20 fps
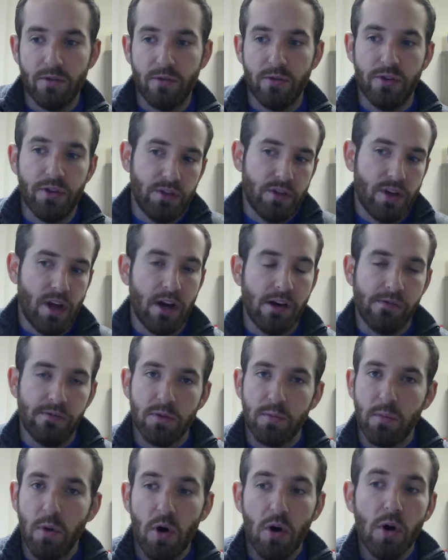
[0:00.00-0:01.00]
or just kind of
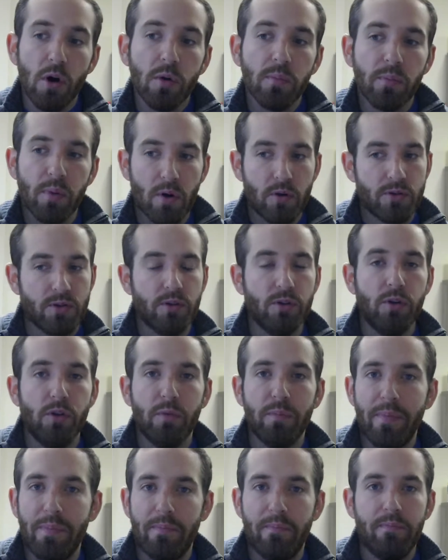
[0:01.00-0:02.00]
small
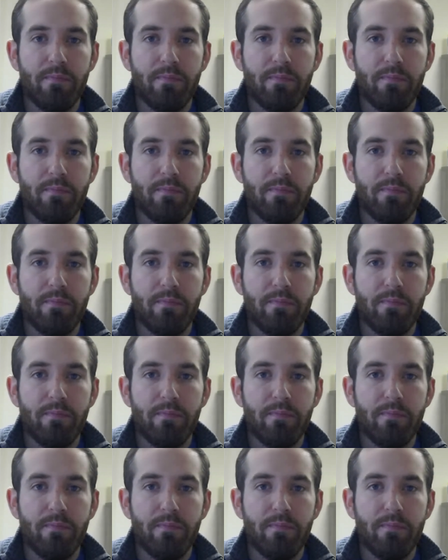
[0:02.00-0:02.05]
personal